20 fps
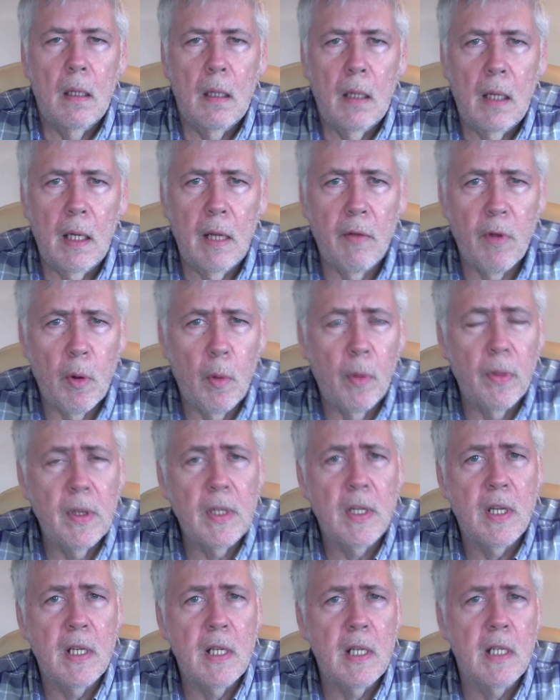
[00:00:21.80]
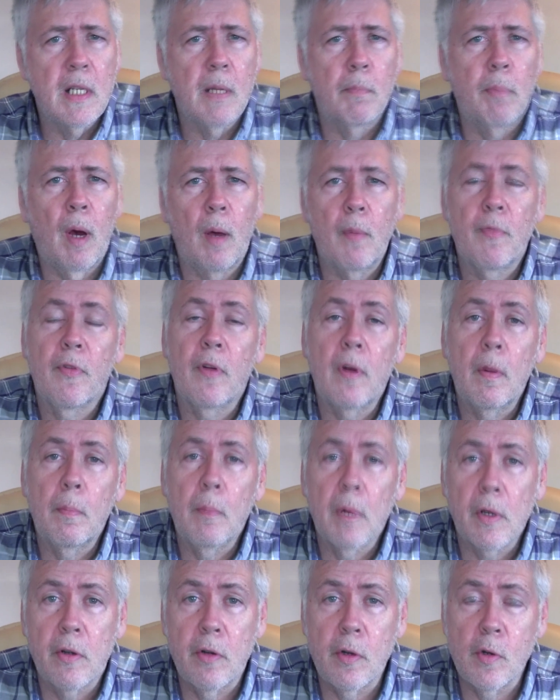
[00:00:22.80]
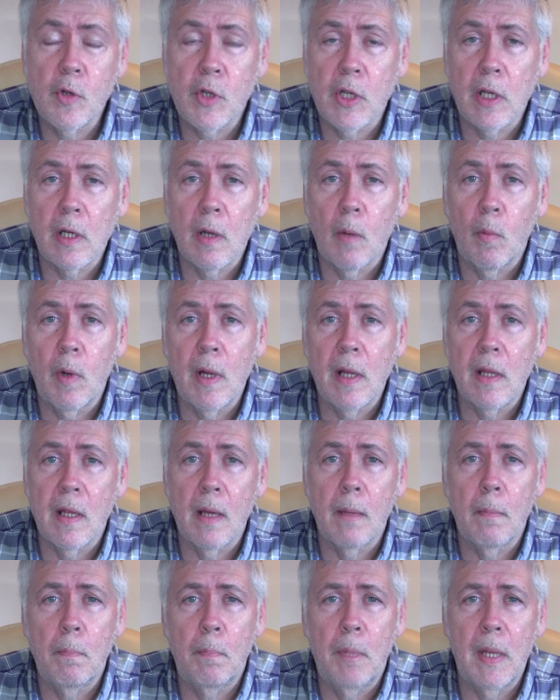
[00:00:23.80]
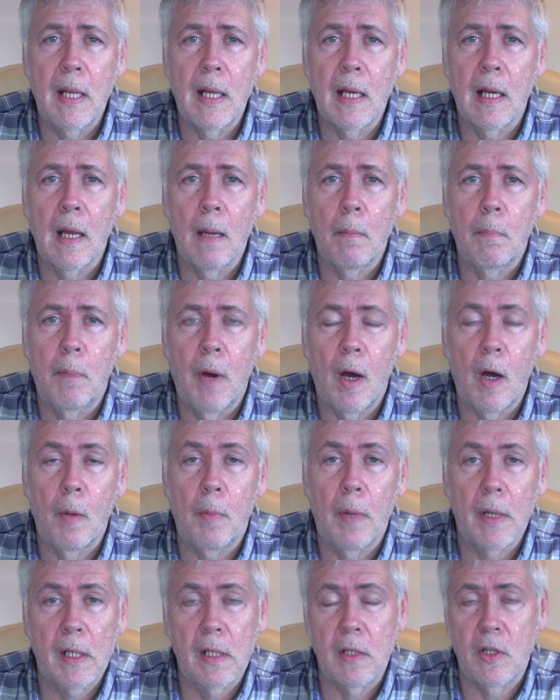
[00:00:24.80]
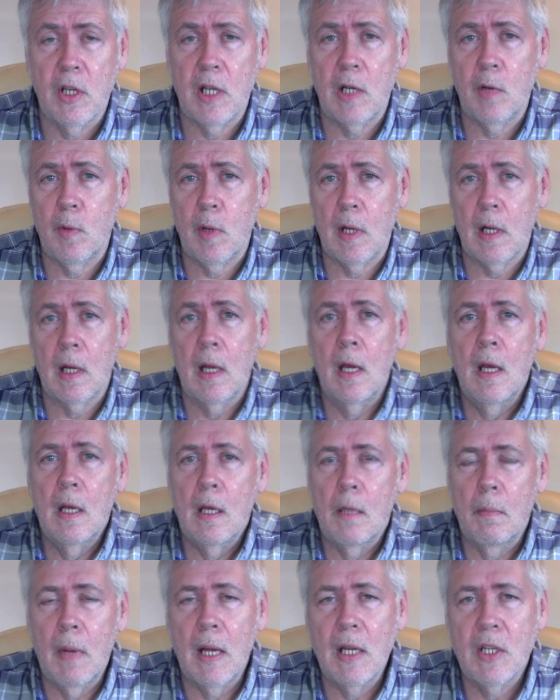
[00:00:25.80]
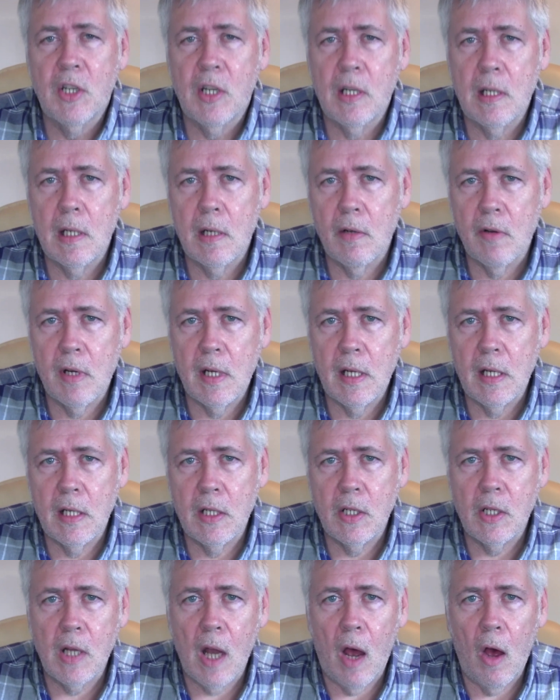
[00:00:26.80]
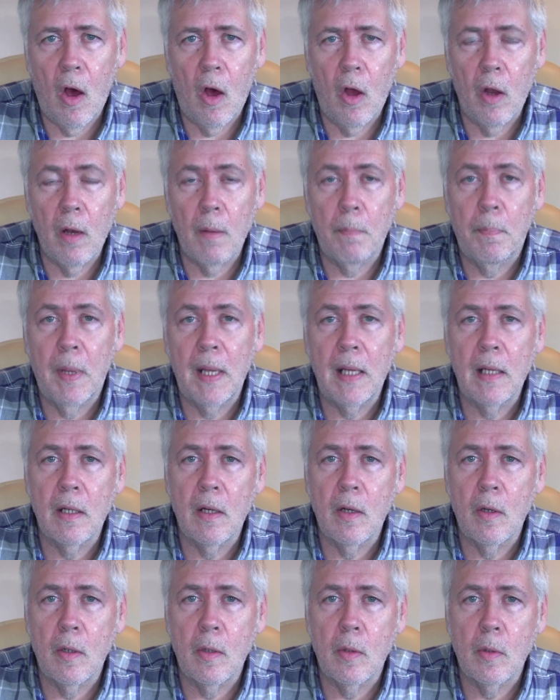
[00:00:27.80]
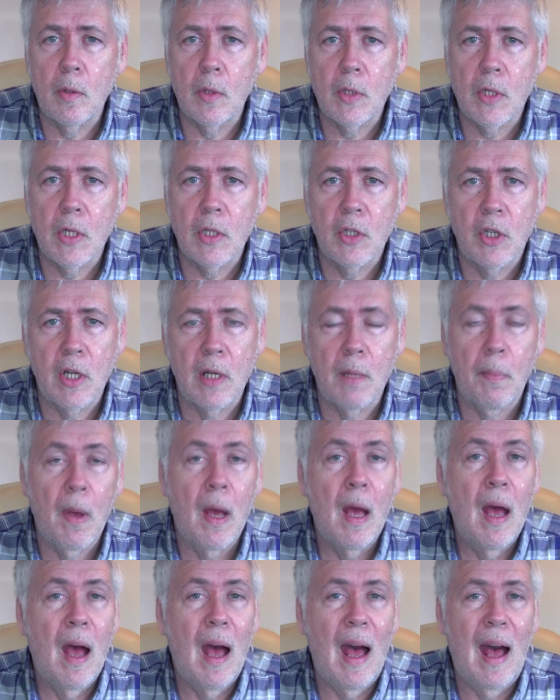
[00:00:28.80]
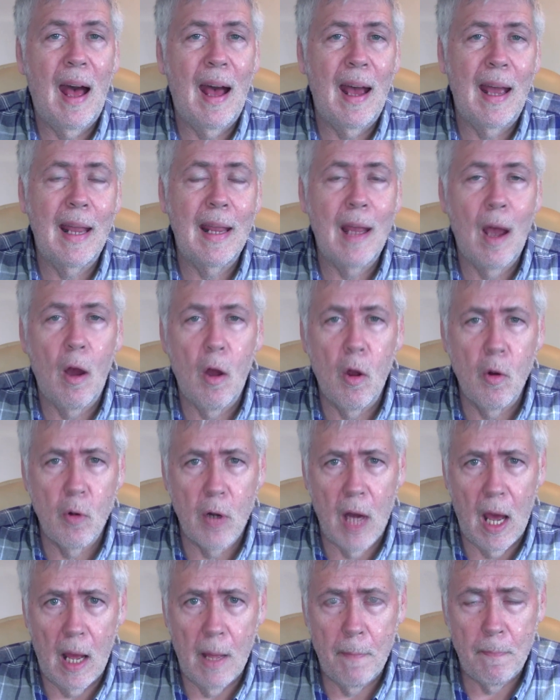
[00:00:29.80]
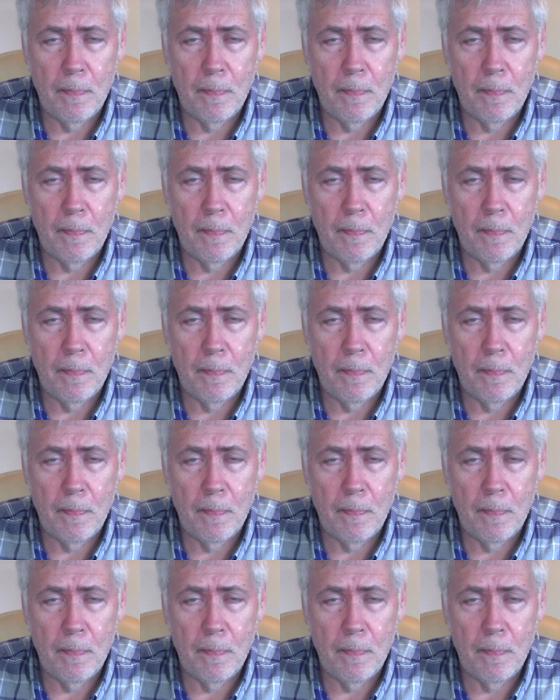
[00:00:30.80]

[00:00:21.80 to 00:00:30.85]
Hi everyone, this is Bob from Cruising with Big Bob, continuing my series on P&O's ship Iona.